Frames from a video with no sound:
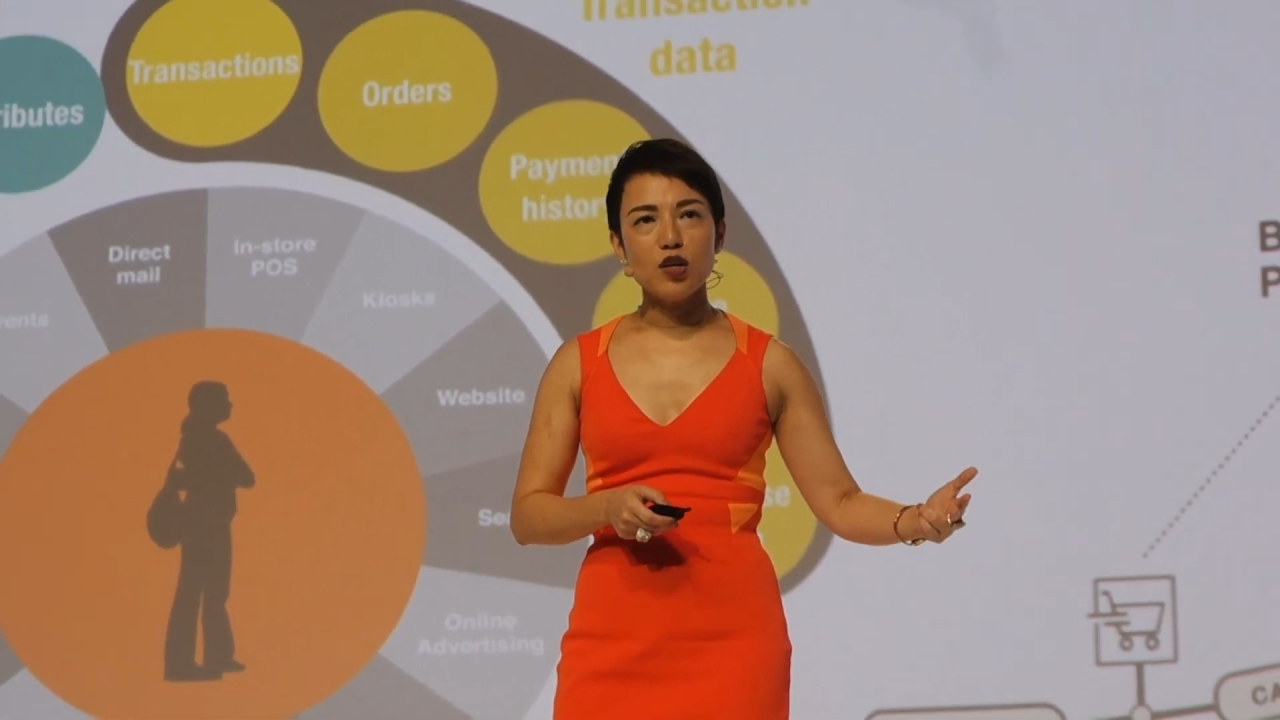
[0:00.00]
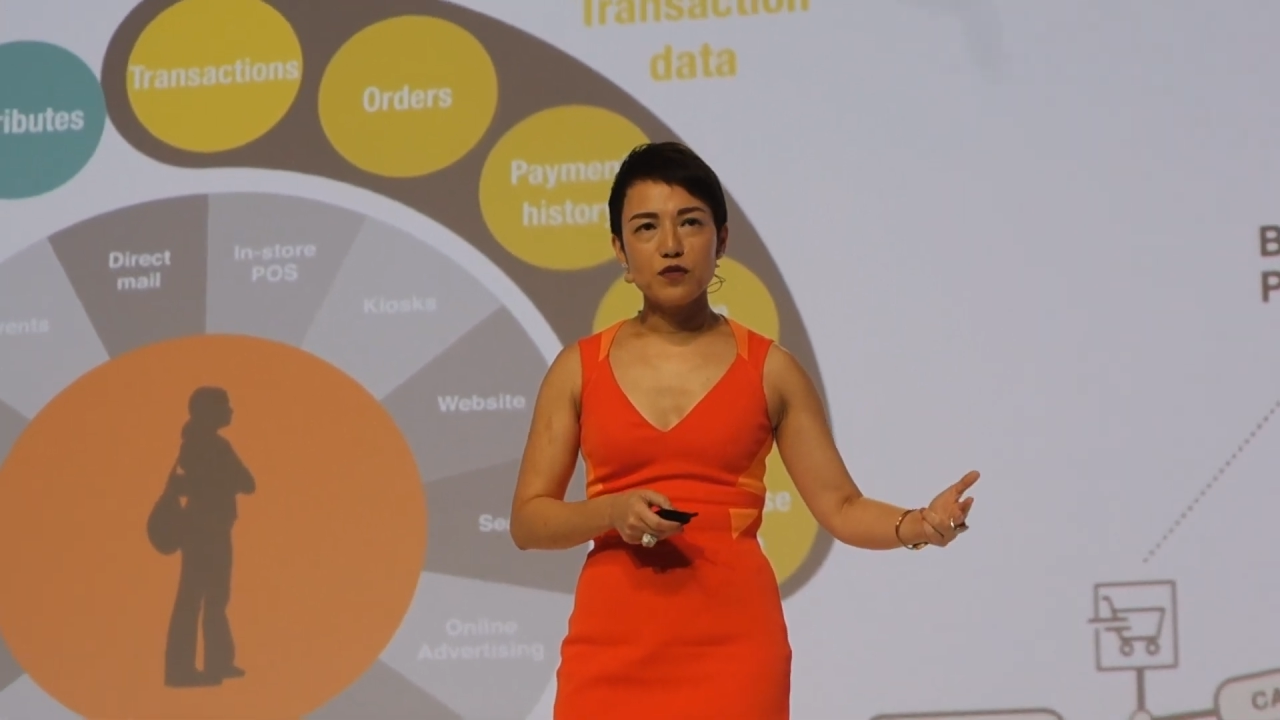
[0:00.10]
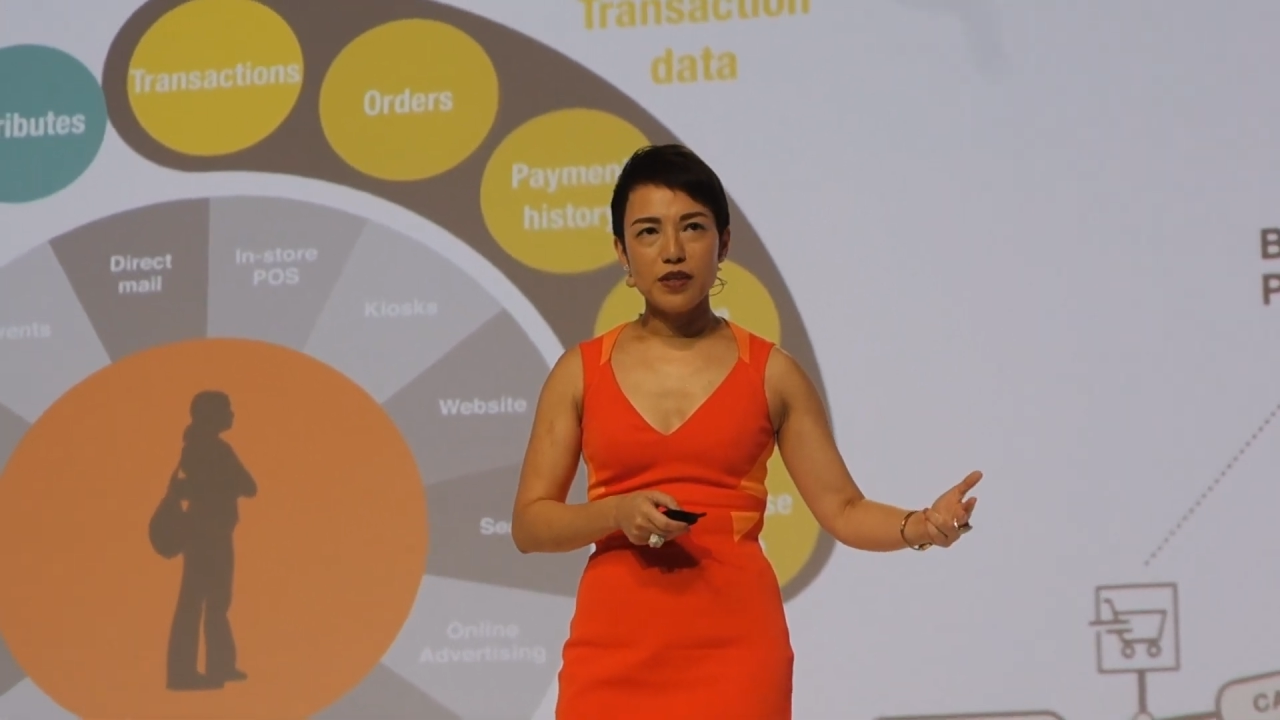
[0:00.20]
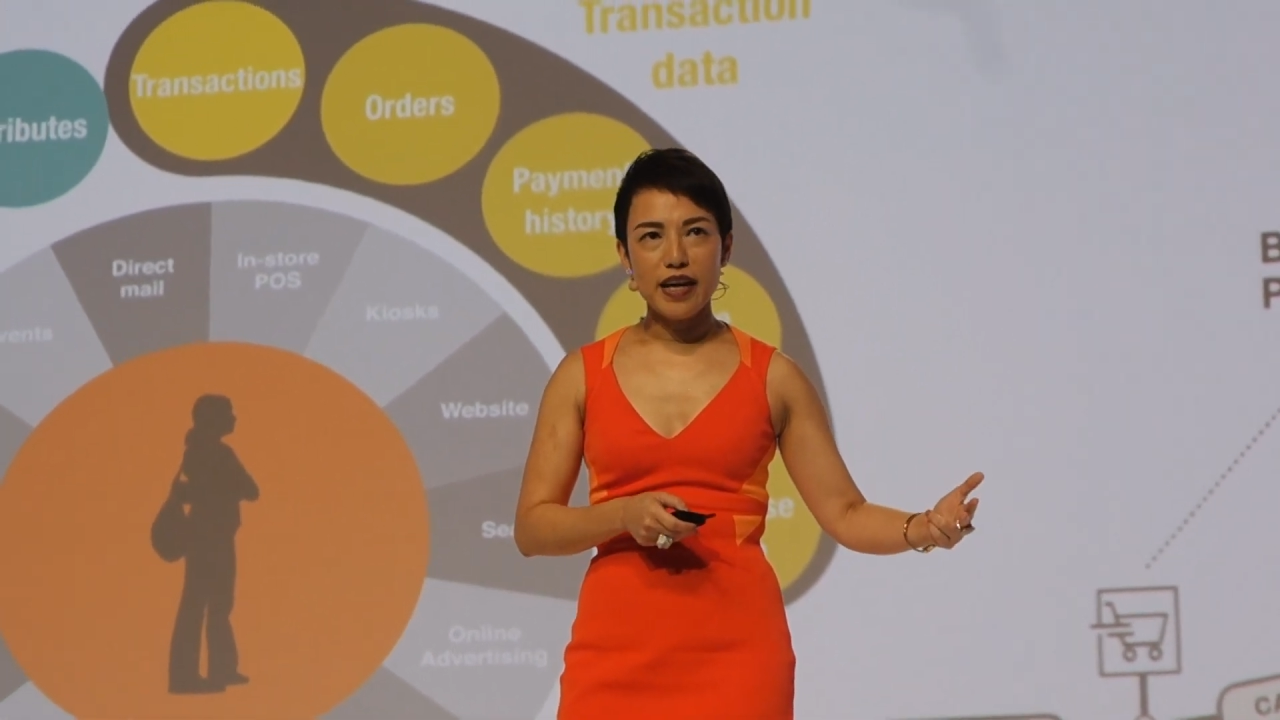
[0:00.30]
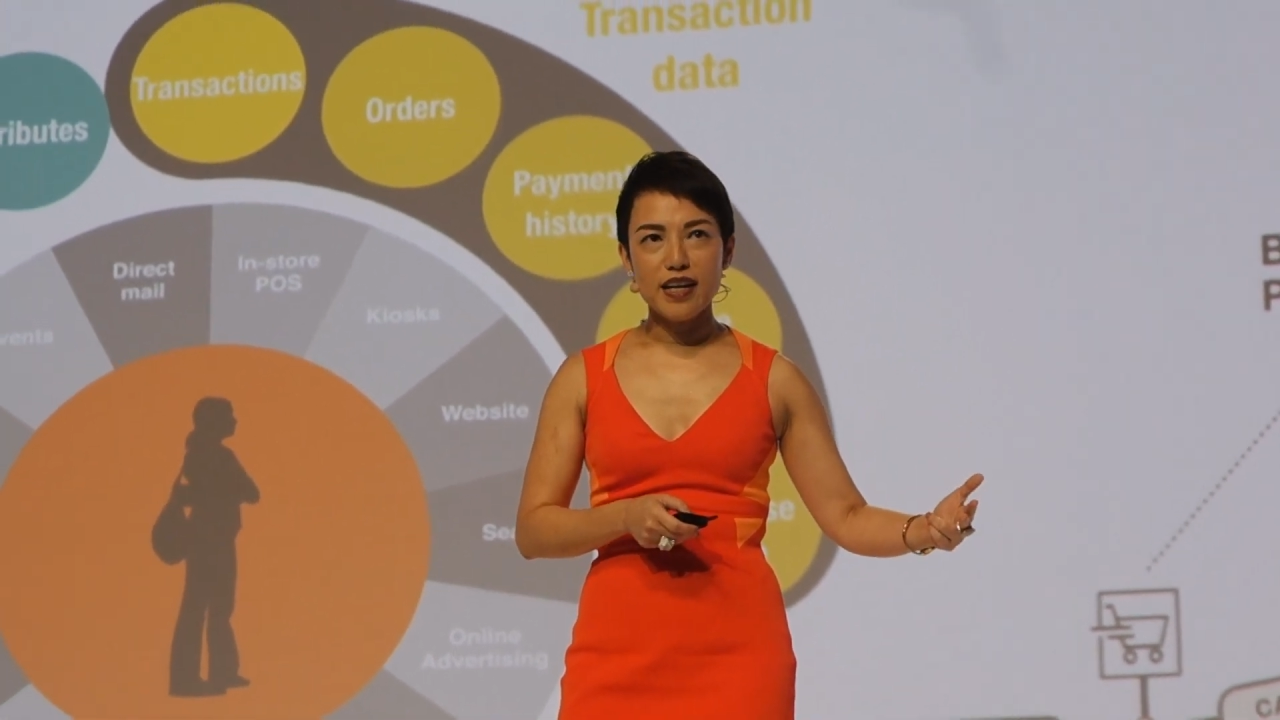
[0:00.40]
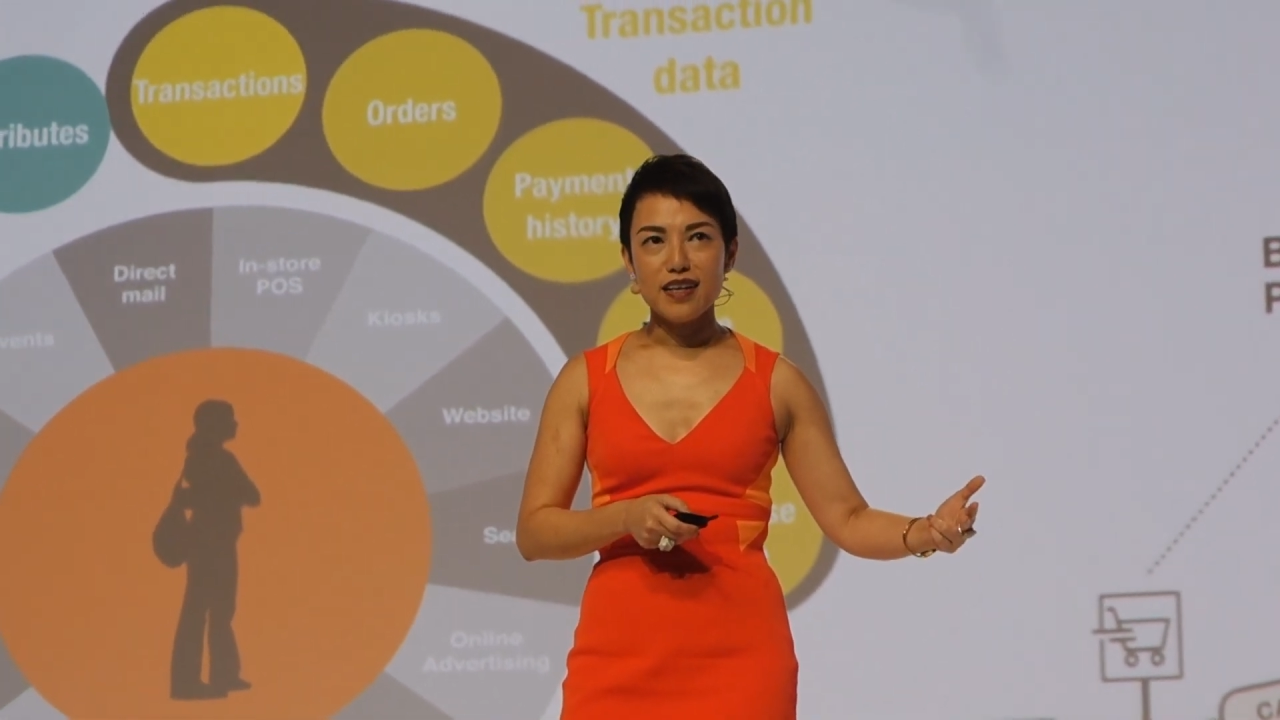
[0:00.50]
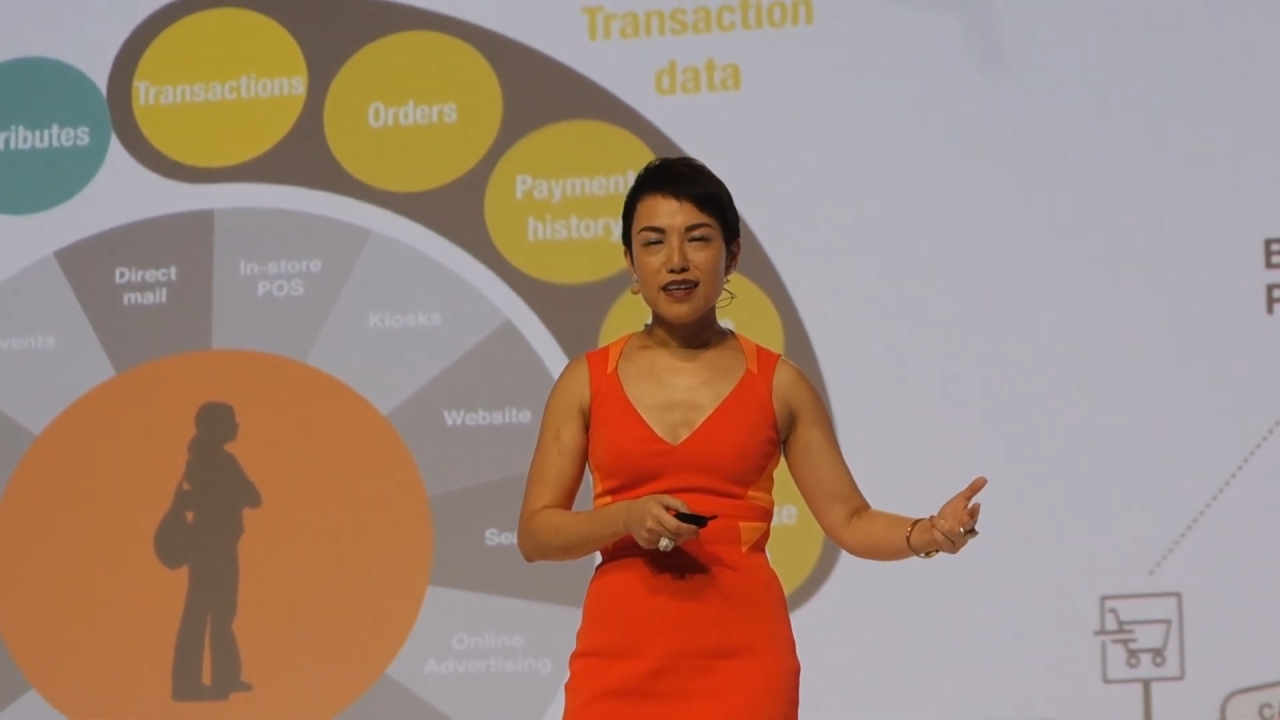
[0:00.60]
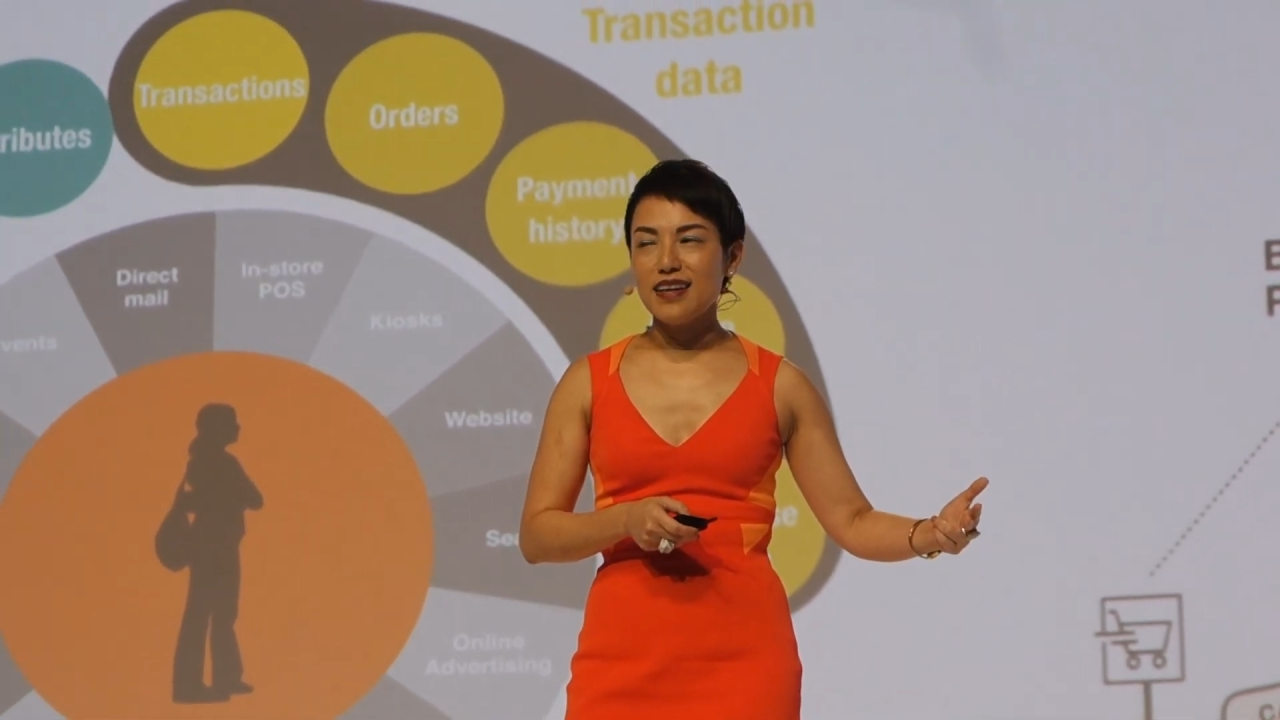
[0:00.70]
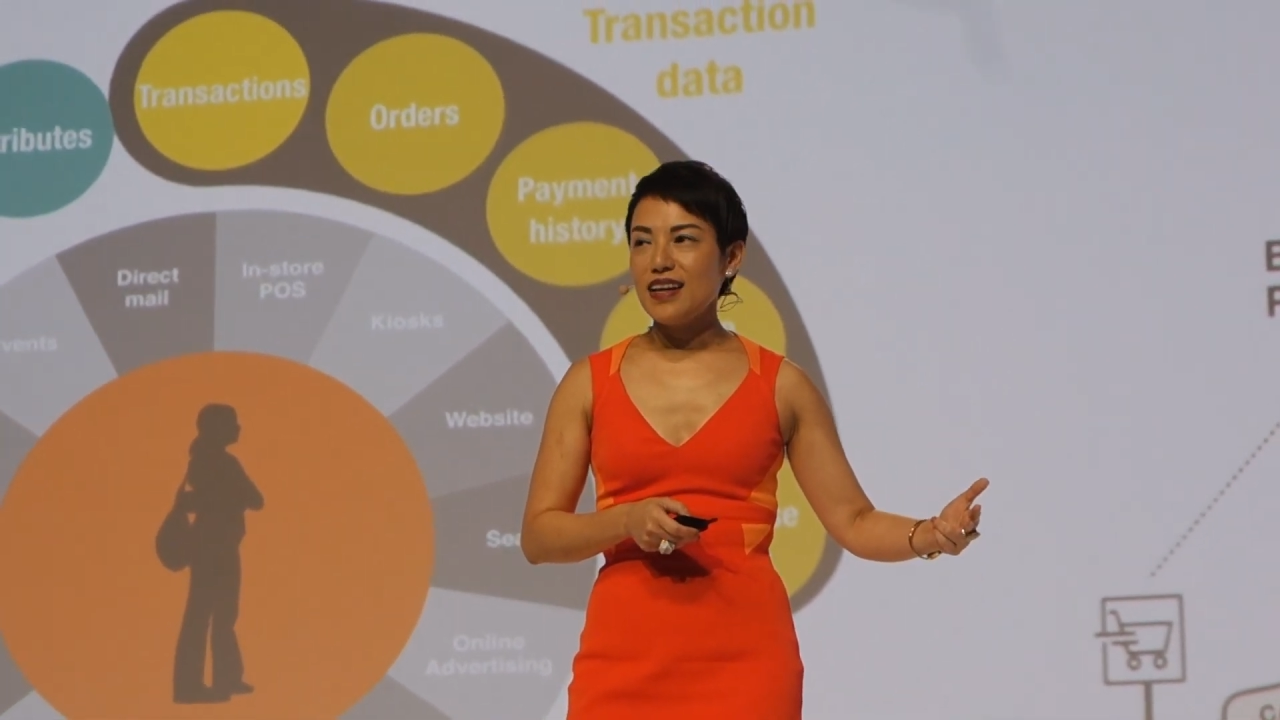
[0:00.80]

of data,